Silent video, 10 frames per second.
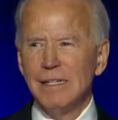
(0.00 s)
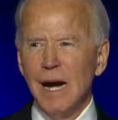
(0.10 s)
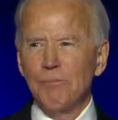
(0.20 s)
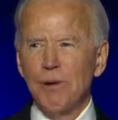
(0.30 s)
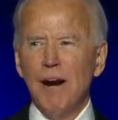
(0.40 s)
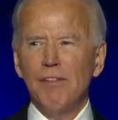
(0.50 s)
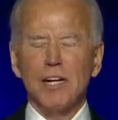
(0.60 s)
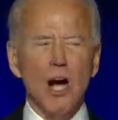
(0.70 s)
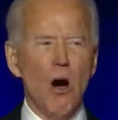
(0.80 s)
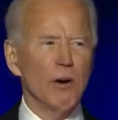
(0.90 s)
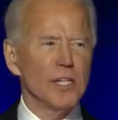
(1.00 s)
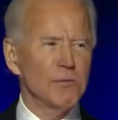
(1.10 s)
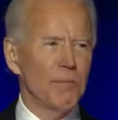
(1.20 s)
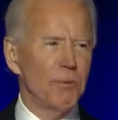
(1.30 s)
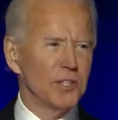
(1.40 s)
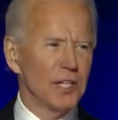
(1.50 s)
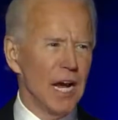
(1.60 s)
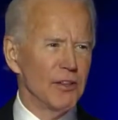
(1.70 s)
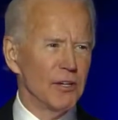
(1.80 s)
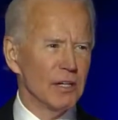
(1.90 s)
I'm proud of the coalition we put
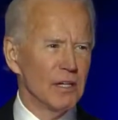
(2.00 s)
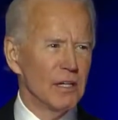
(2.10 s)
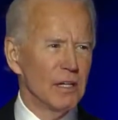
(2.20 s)
together,